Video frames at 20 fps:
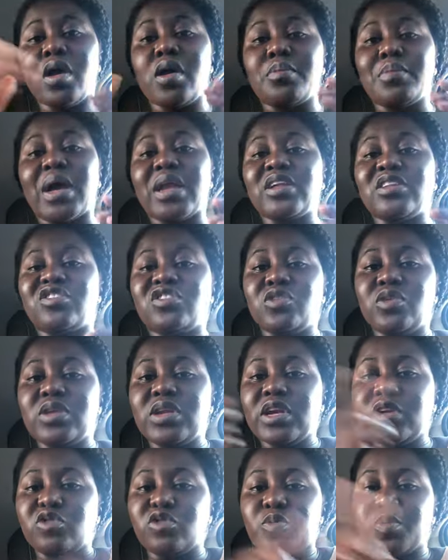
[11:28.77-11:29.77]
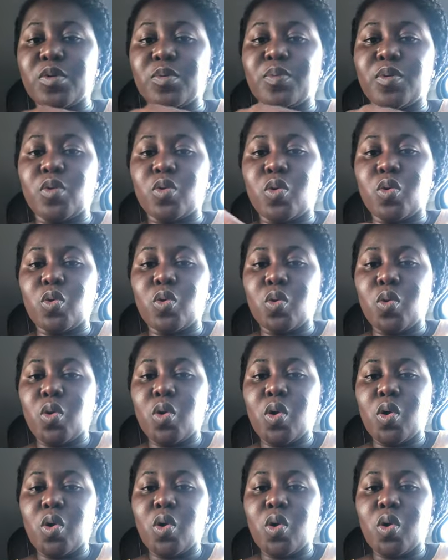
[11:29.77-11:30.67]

but it's unique to people who